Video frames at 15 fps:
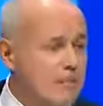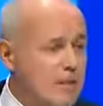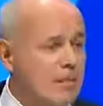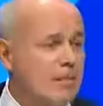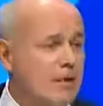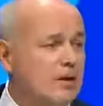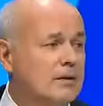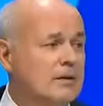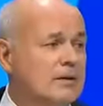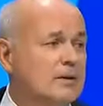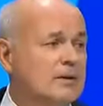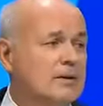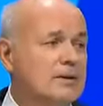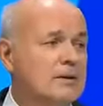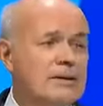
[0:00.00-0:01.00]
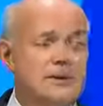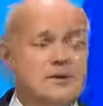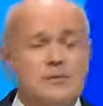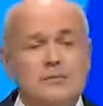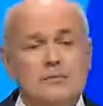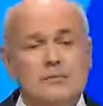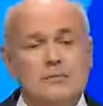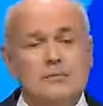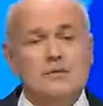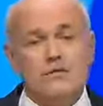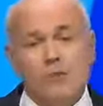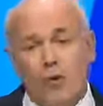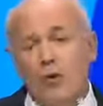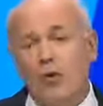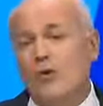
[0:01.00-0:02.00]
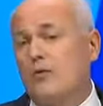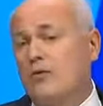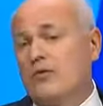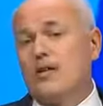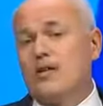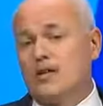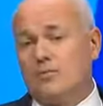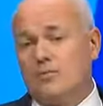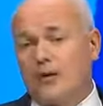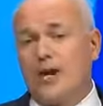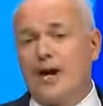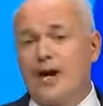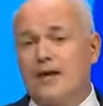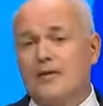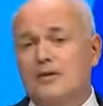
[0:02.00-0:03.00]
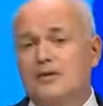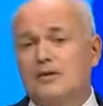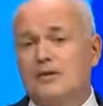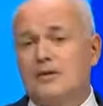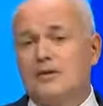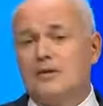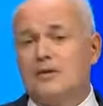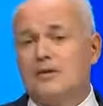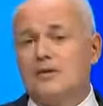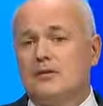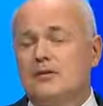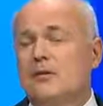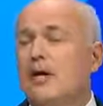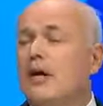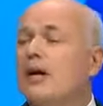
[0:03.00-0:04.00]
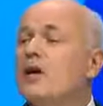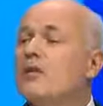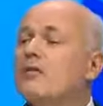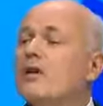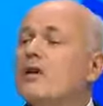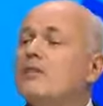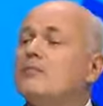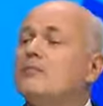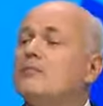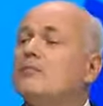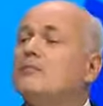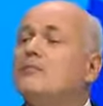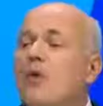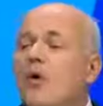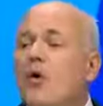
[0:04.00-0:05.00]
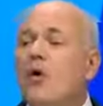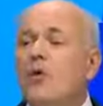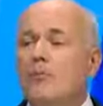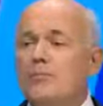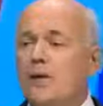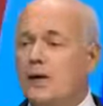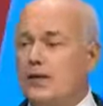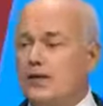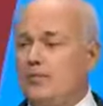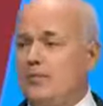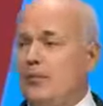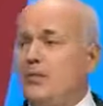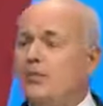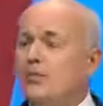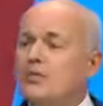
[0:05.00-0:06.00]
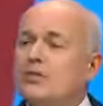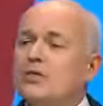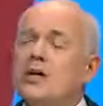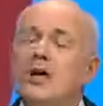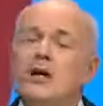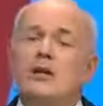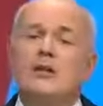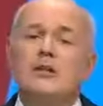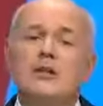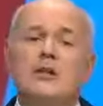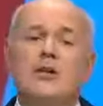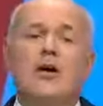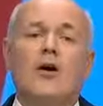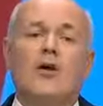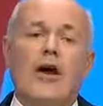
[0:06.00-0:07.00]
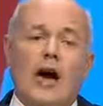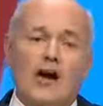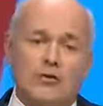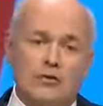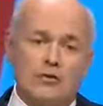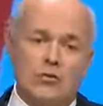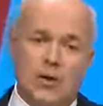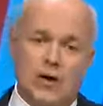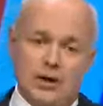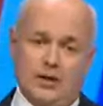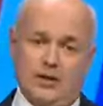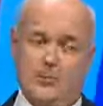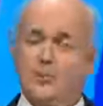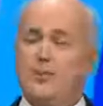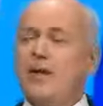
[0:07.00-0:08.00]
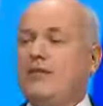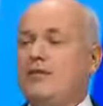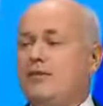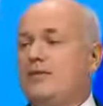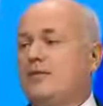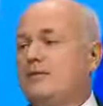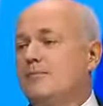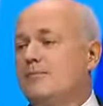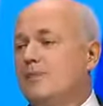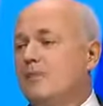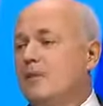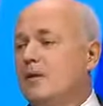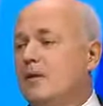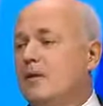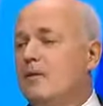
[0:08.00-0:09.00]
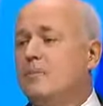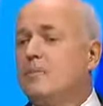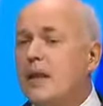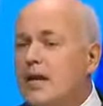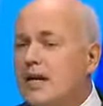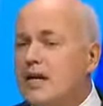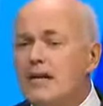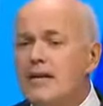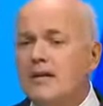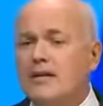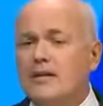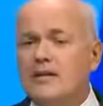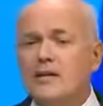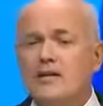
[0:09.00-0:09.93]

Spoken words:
Remember, before the recession began, we had over 4 million people stuck on out-of-work benefits, many